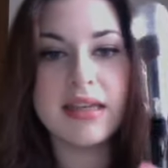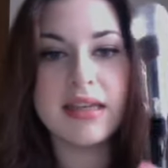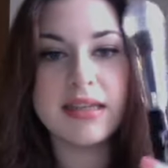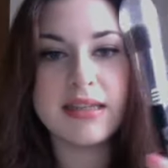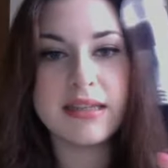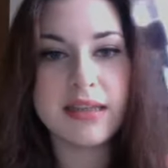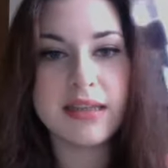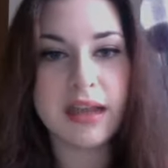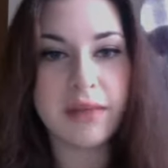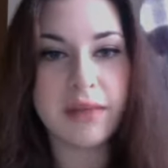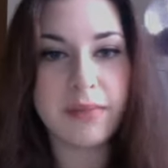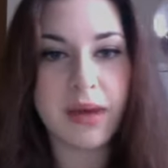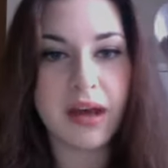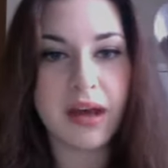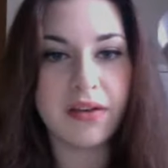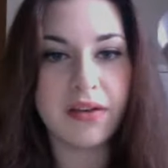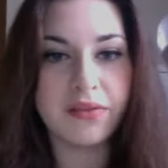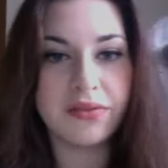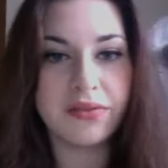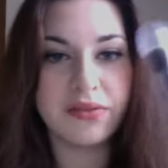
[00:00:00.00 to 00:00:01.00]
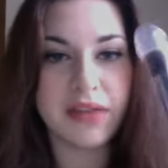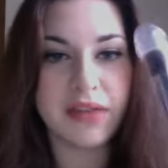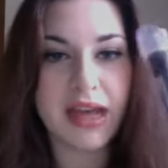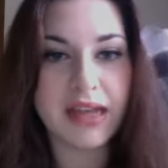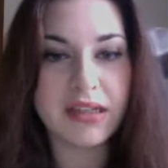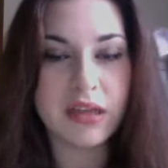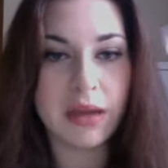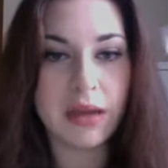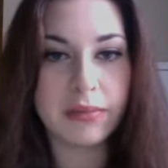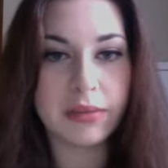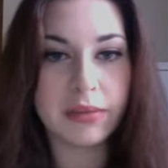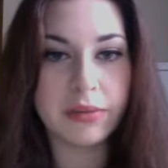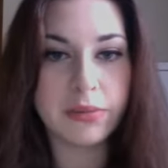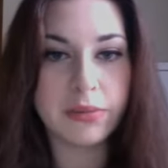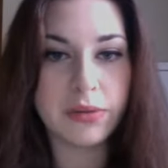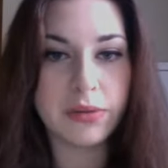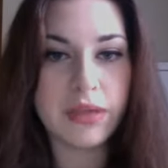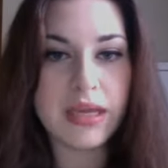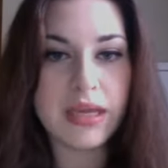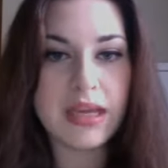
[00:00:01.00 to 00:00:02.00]
Sigma flat top
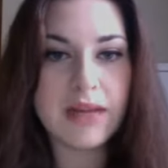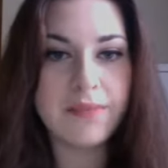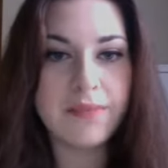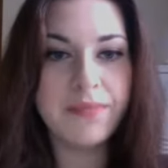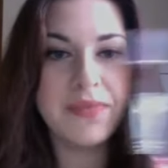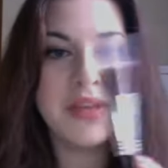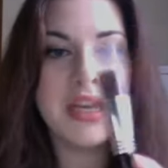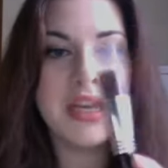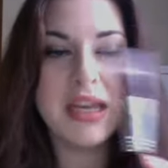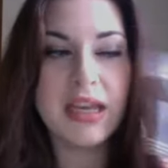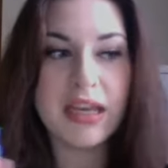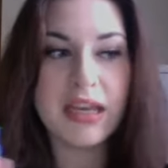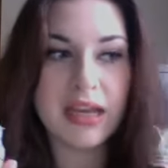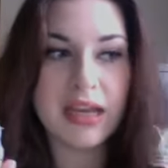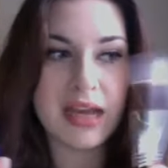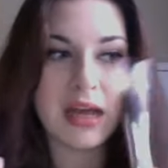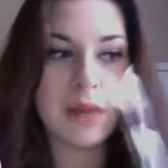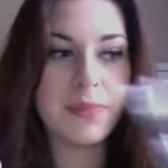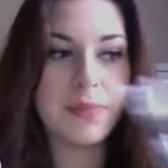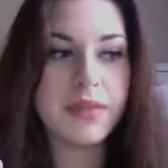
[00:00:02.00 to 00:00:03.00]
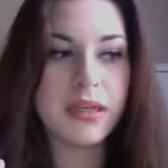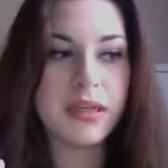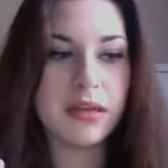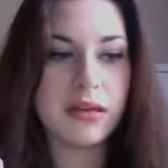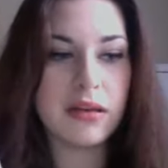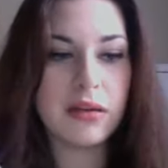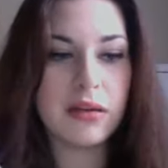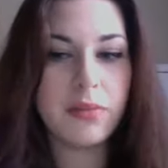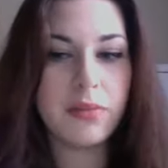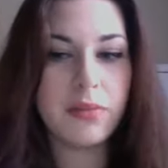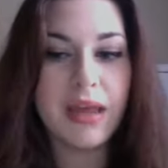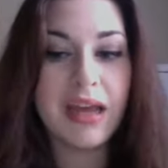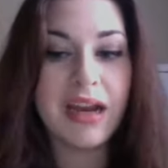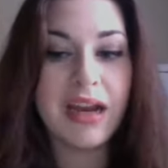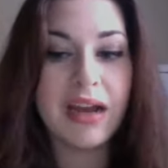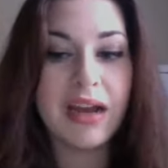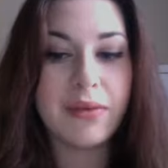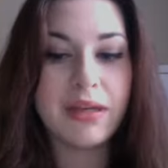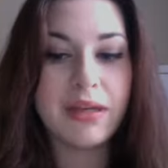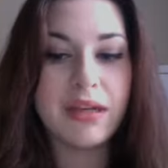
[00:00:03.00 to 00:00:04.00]
kabuki, it helps it a little bit.
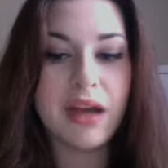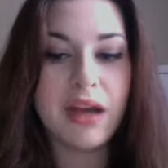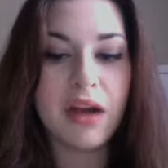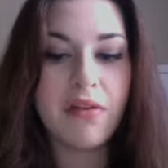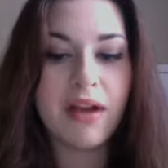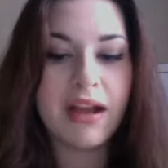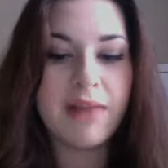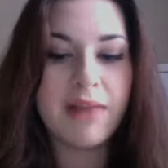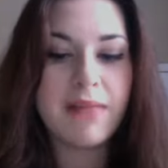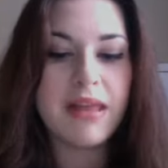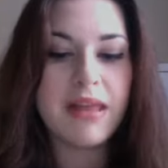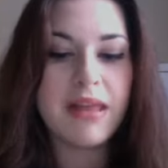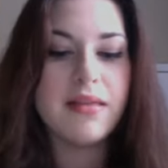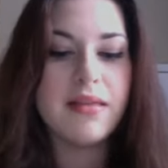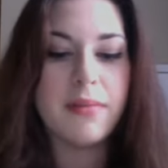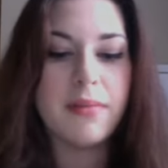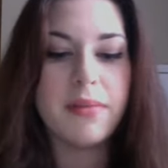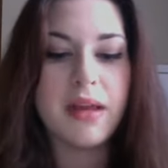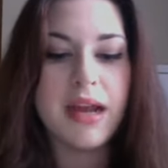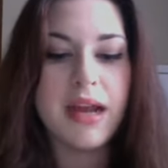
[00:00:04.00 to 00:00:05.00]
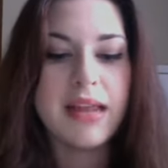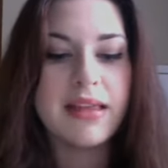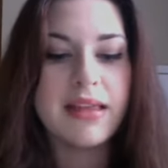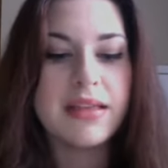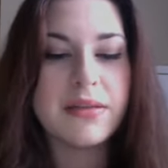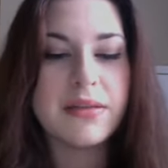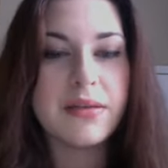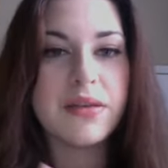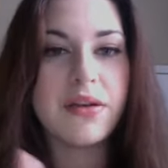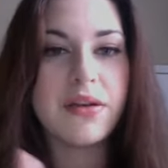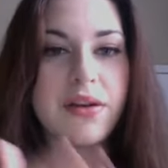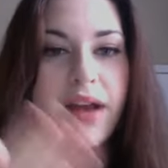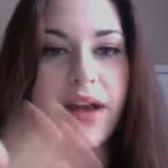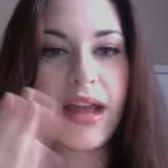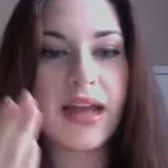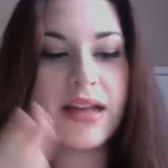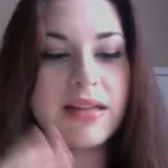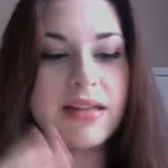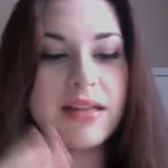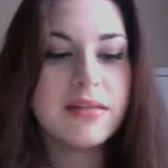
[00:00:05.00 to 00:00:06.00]
I would not recommend applying this with your
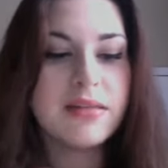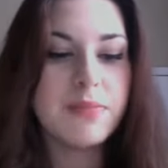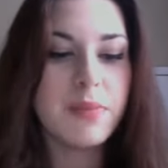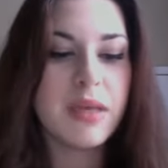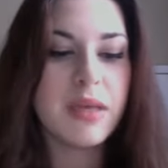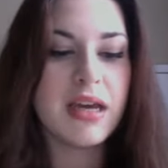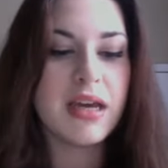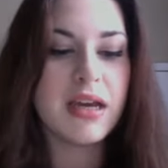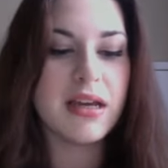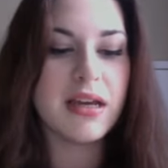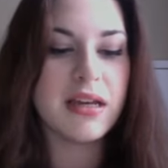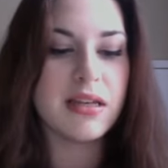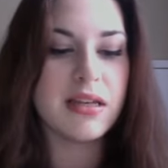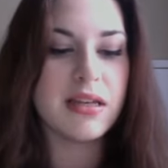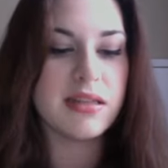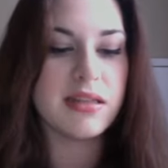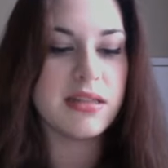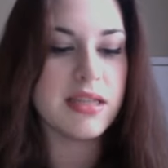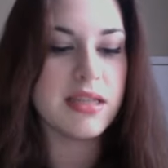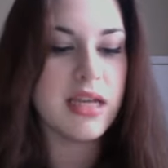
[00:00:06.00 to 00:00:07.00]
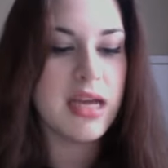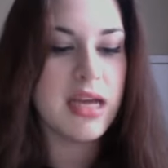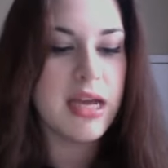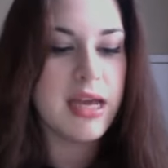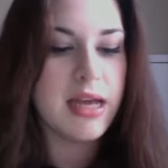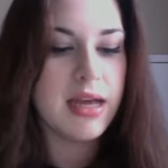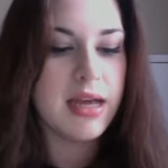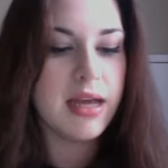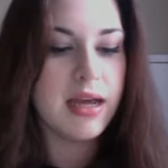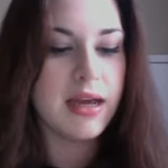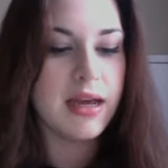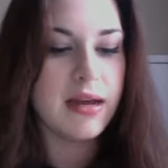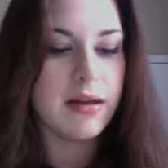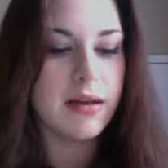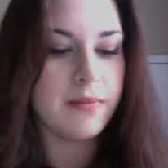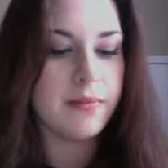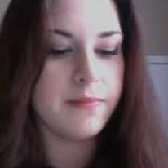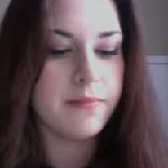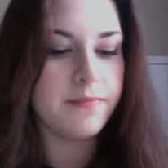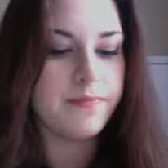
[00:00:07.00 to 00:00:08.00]
hands because
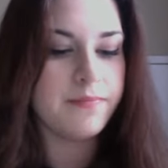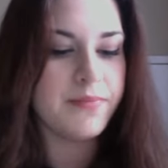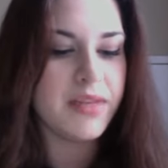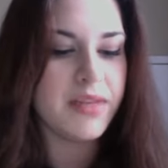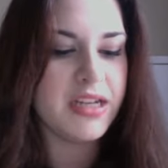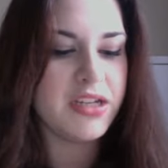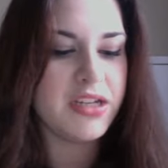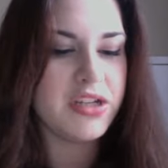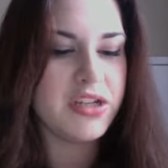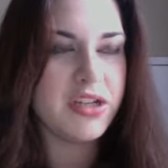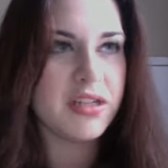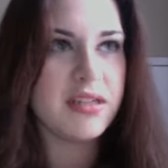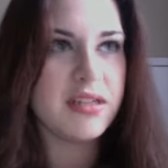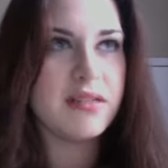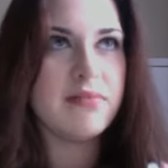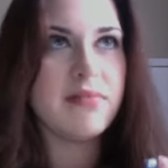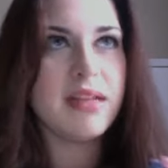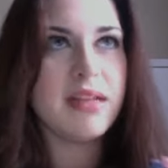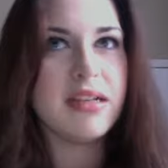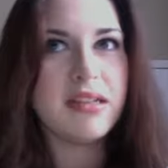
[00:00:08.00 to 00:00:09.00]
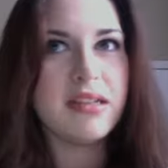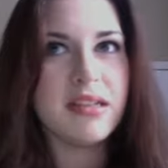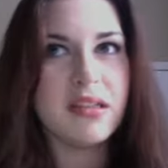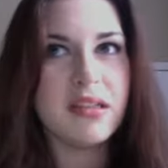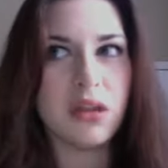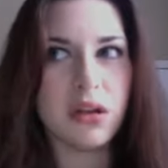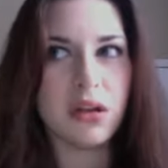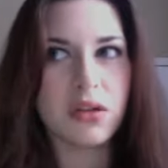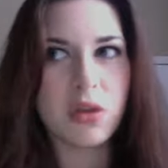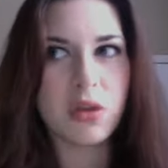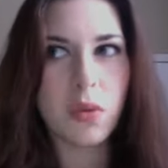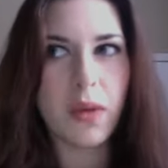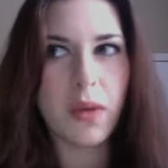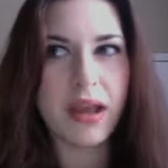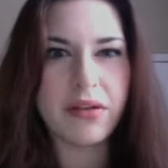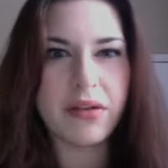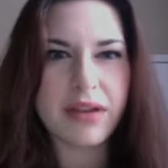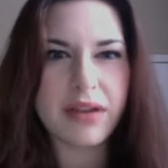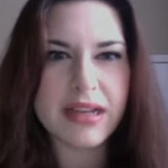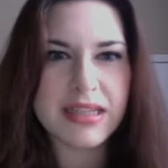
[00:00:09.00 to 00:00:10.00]
it just looked
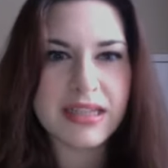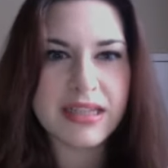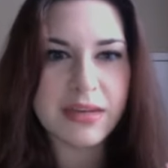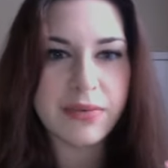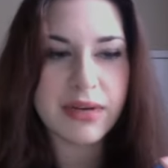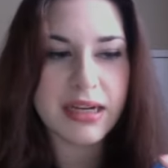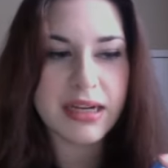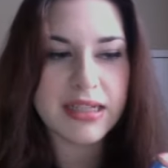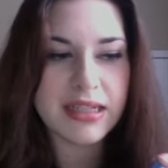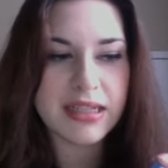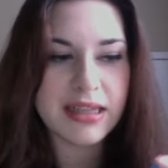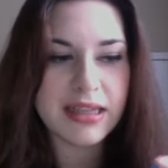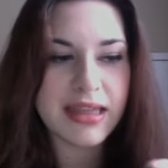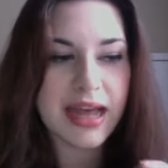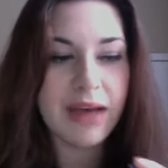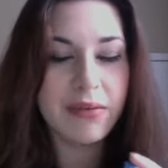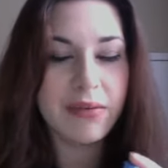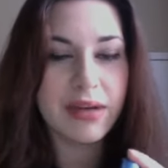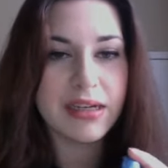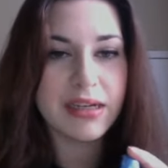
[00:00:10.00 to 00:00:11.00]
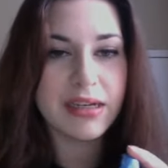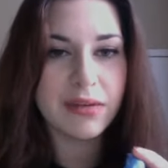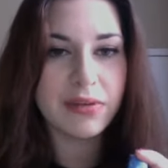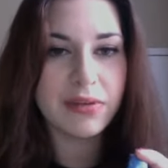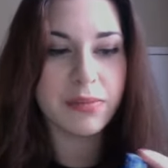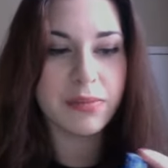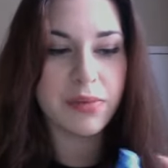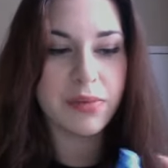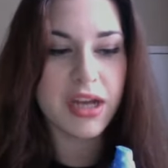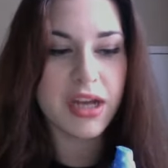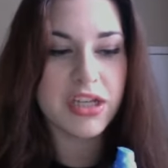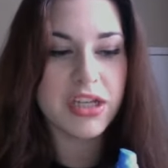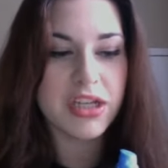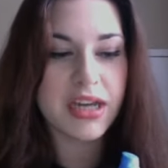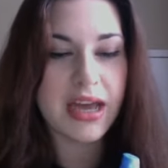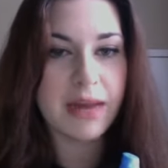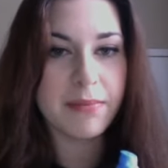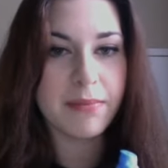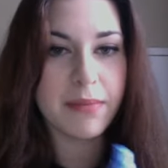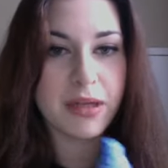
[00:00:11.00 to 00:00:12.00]
quite greasy when I did that. When I did it with the brush, it
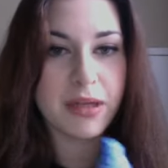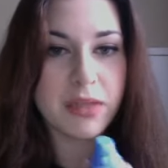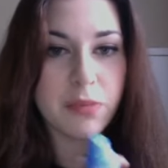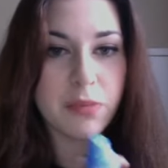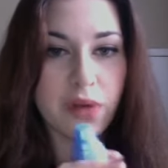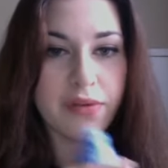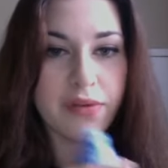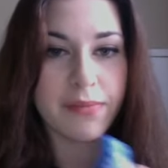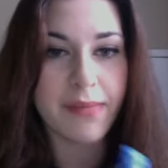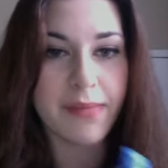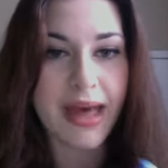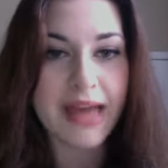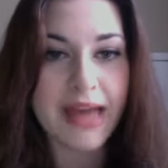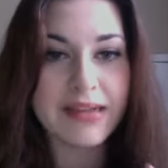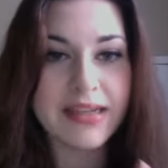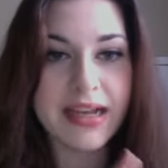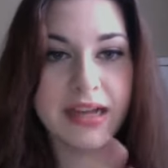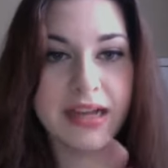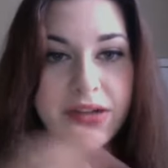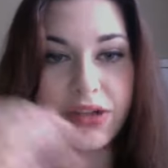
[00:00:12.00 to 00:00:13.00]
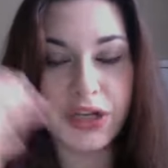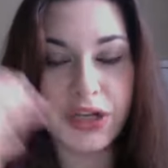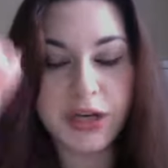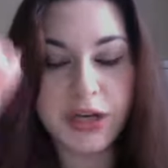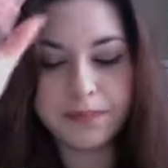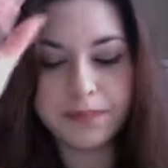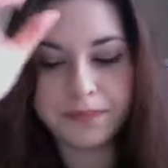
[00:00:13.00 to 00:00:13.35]
had much more of a matte texture.